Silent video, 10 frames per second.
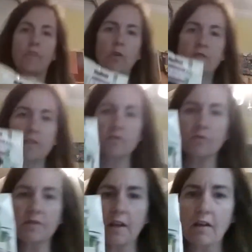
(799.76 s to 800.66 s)

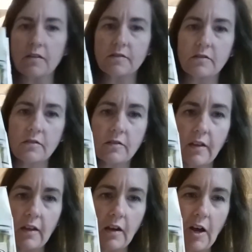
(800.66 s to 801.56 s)
utensil set
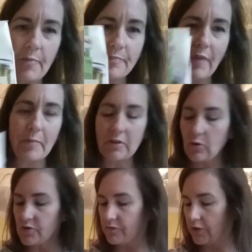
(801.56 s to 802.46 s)
that I've been
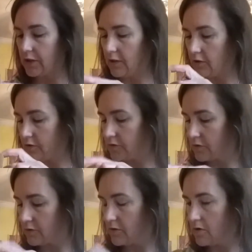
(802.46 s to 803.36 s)
using for
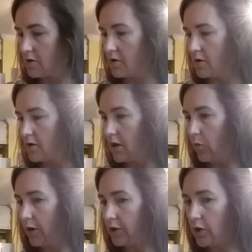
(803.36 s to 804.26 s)
years.
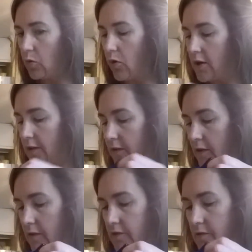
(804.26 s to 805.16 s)
And what you're going to want in
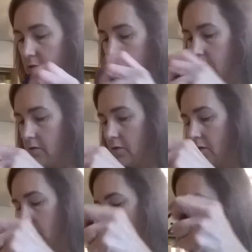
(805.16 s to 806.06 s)
this
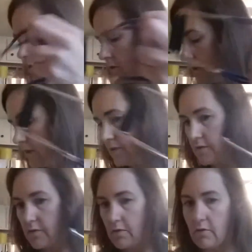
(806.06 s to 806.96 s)
is